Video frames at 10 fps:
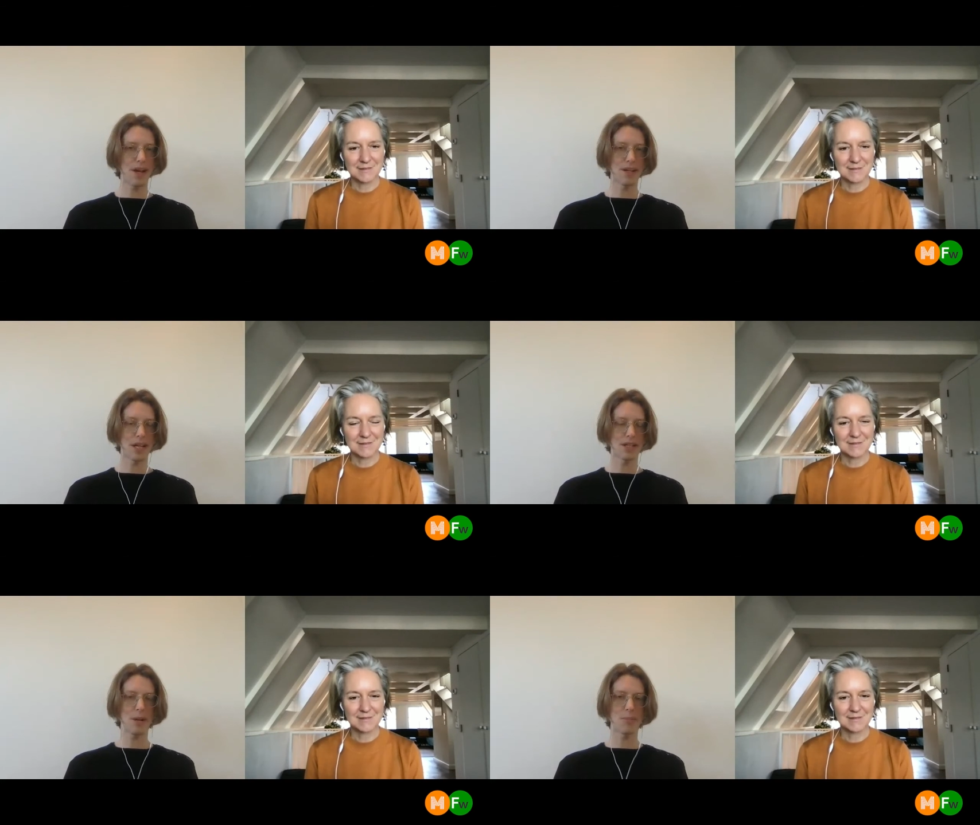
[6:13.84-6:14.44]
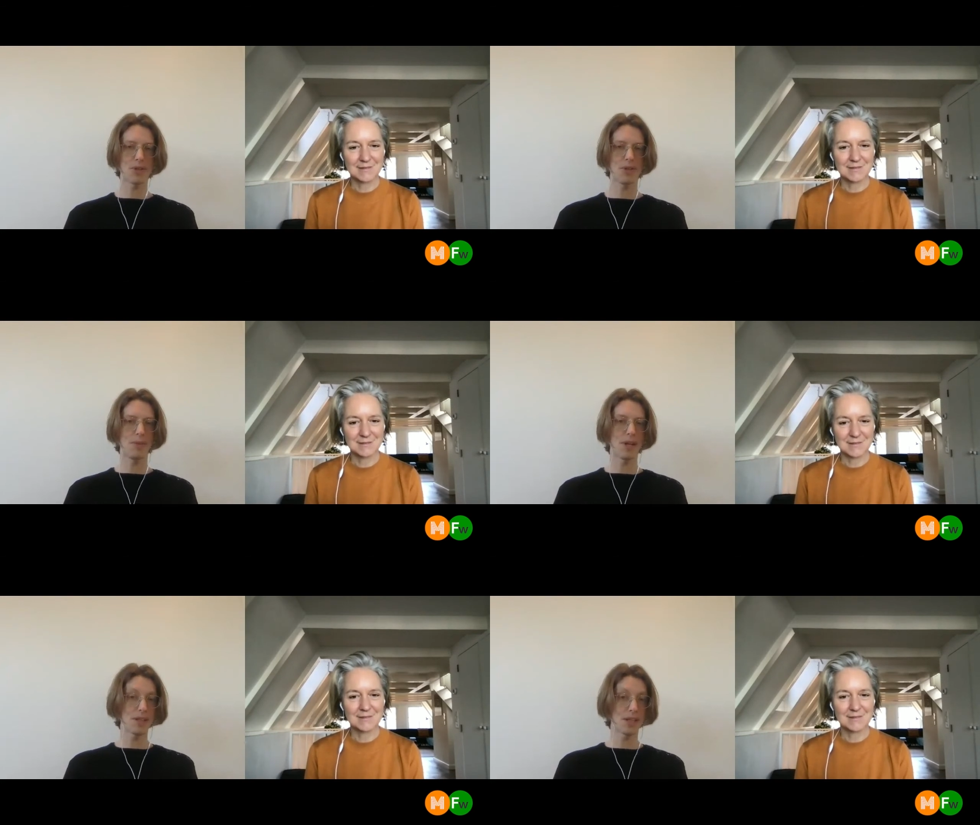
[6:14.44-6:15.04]
Speaker 1: fantastic
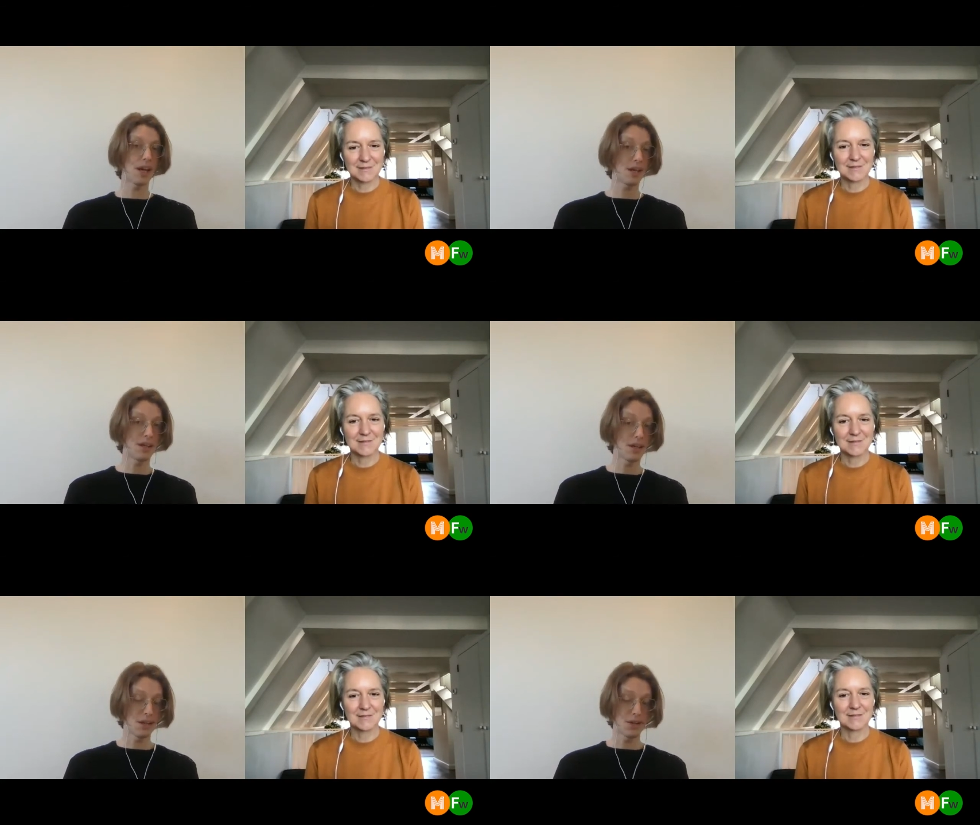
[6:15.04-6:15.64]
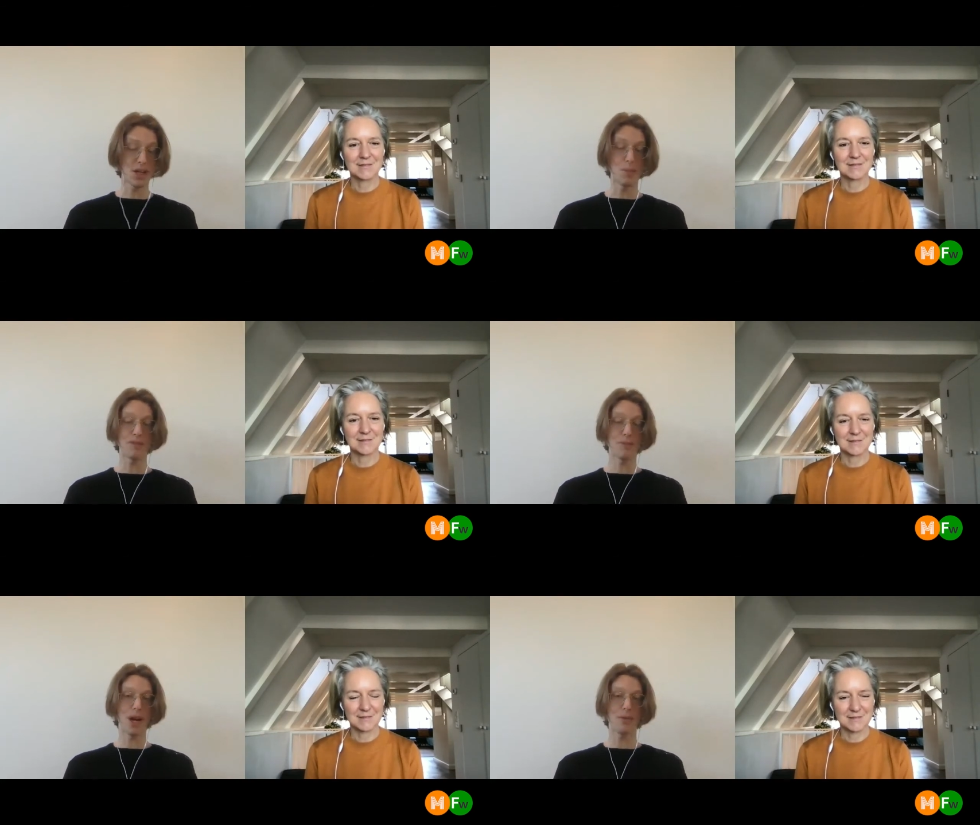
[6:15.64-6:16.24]
opportunity because, again, you know, coming
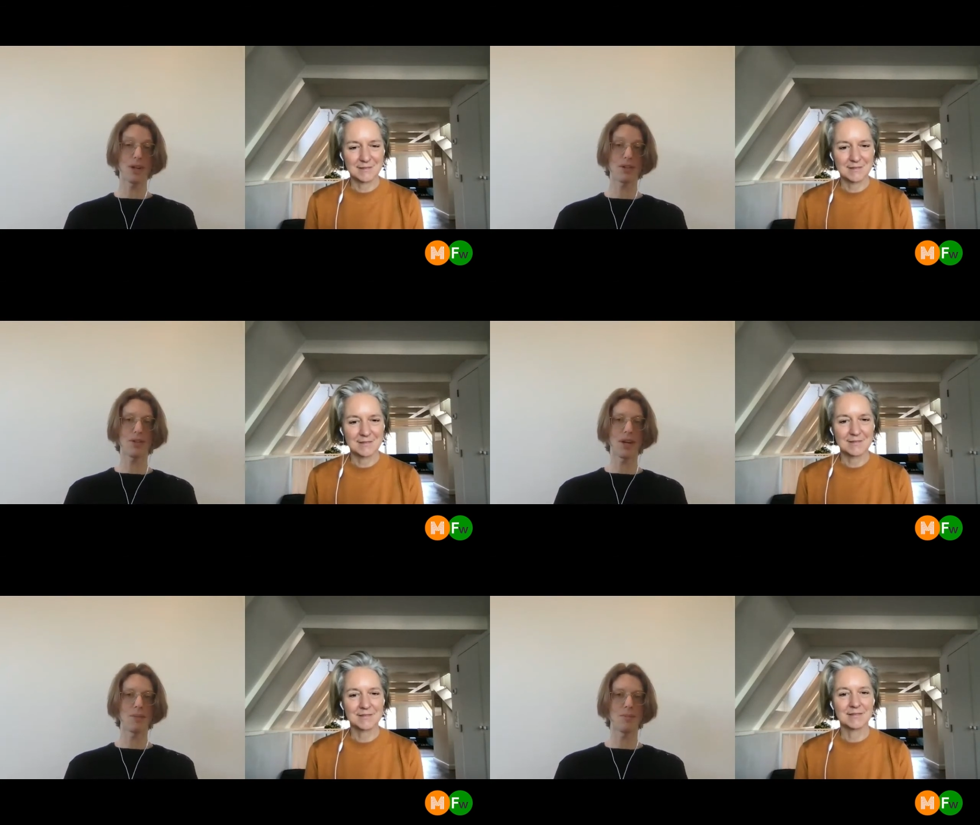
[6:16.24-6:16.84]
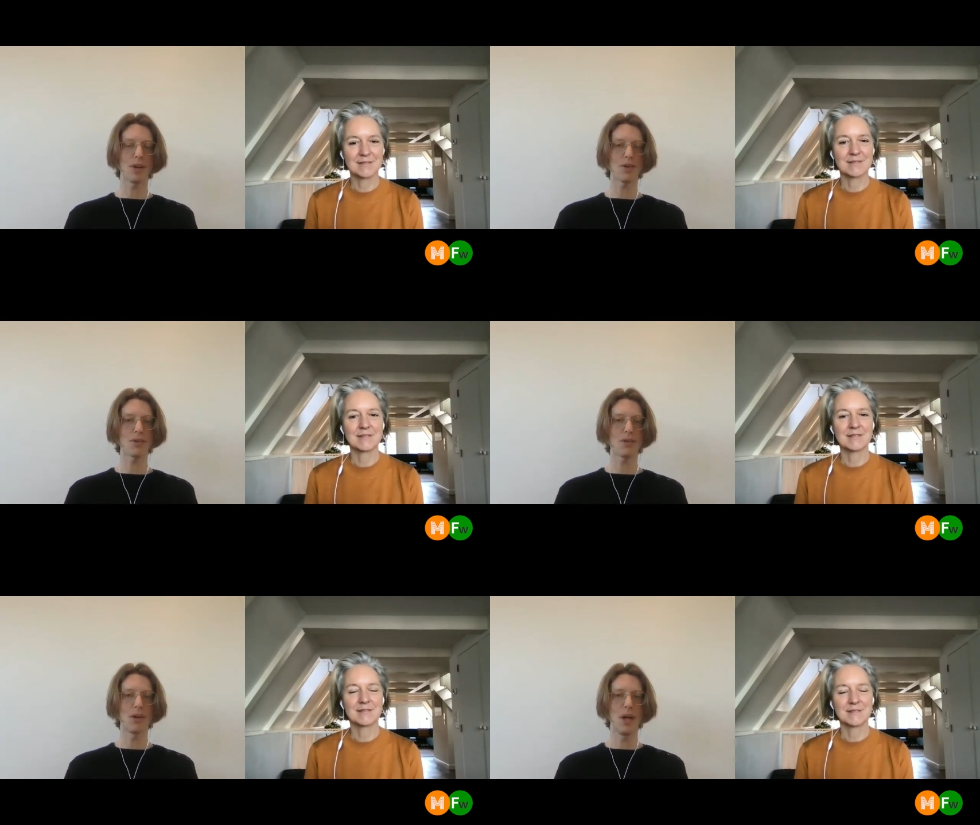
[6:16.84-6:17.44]
from eyewear is great, but
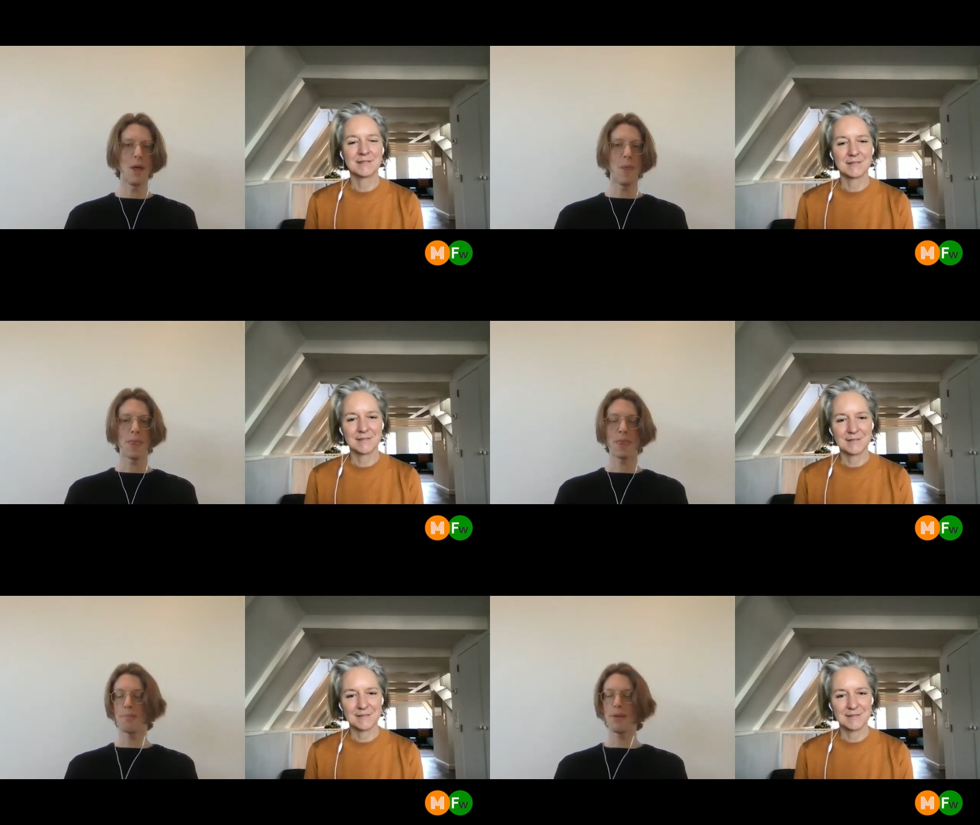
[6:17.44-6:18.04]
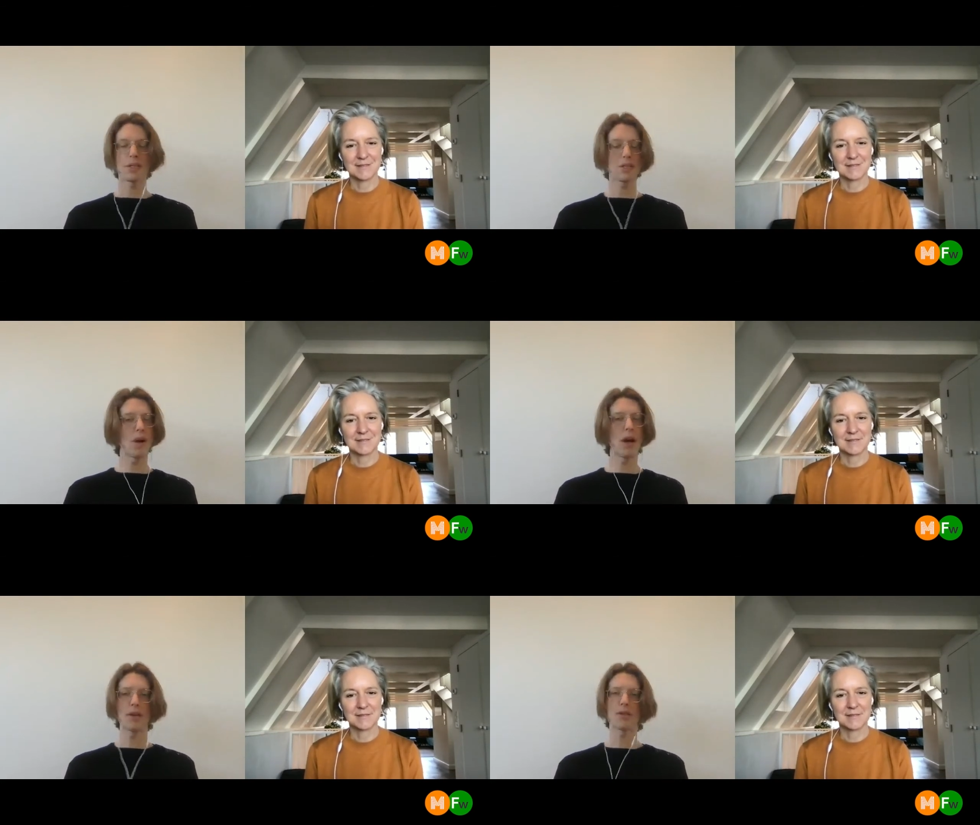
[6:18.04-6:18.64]
also the business
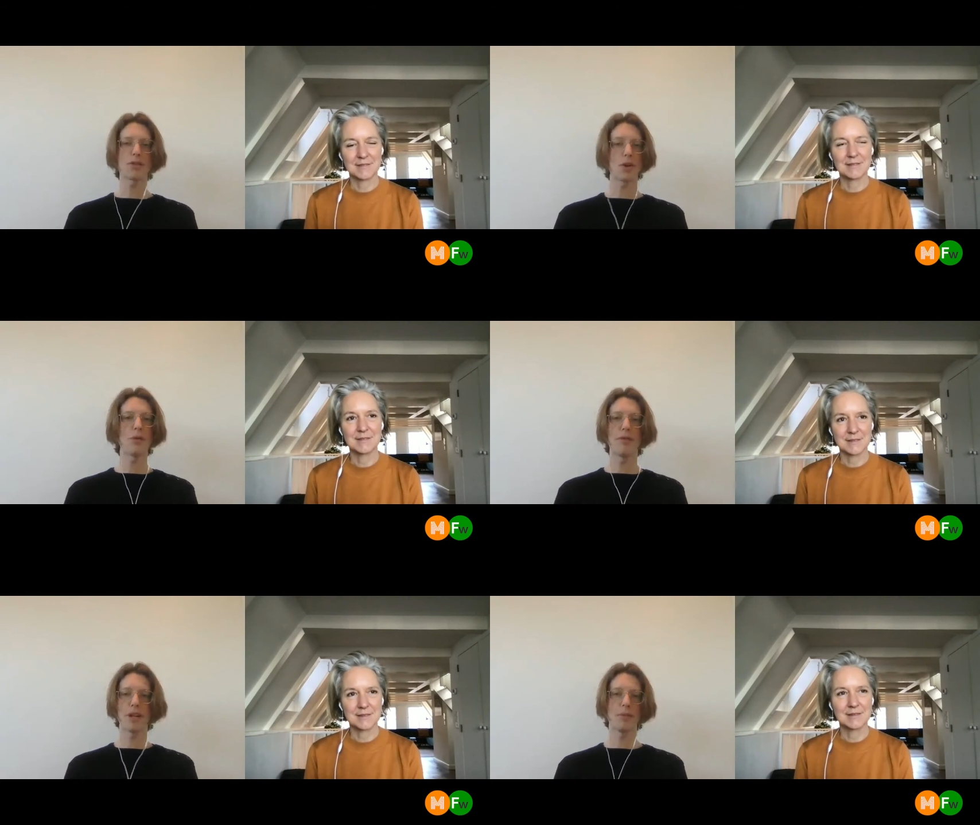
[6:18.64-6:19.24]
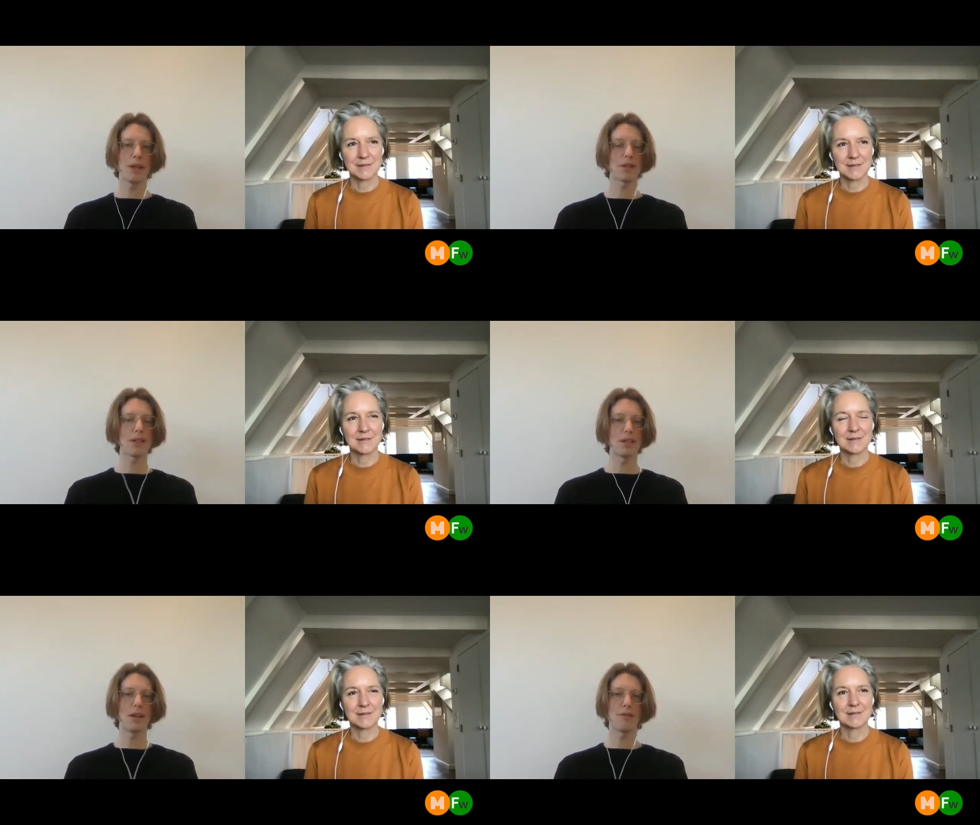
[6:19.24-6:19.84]
model is so
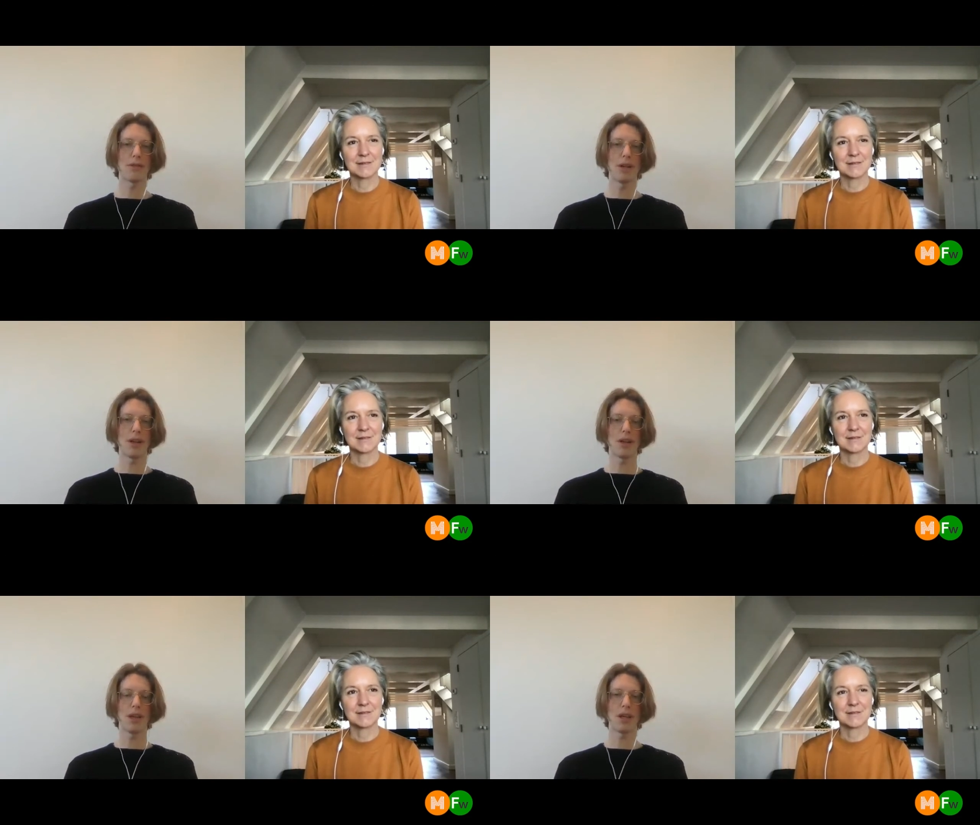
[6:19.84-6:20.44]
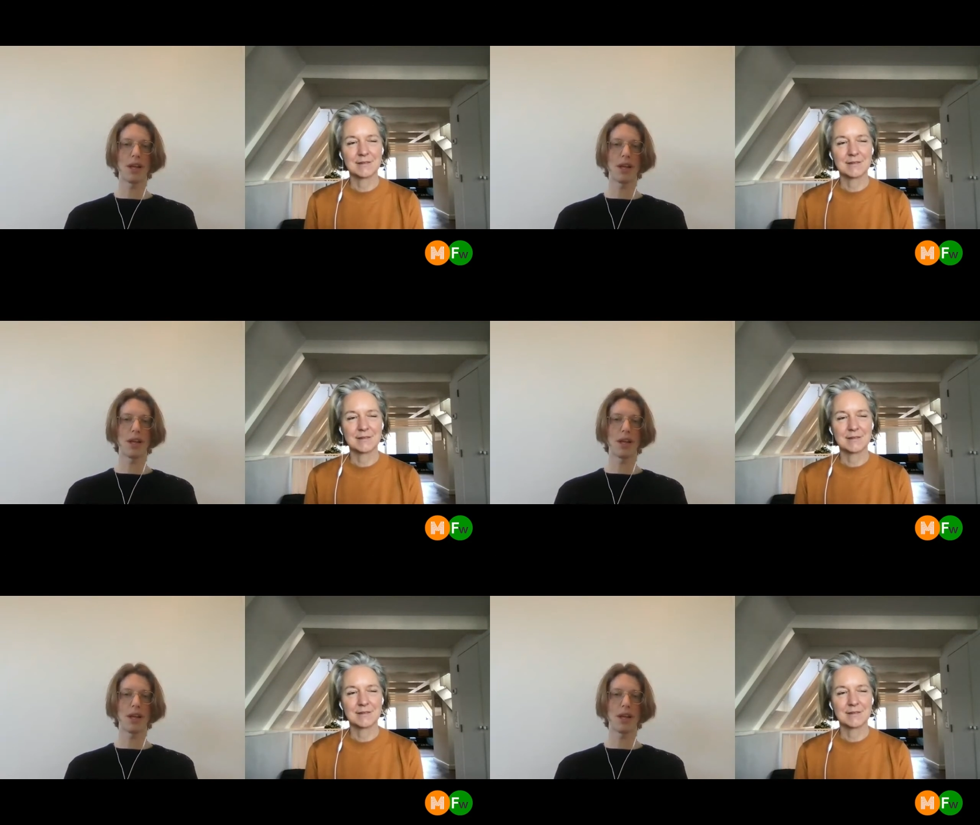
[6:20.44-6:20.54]
fundamentally different than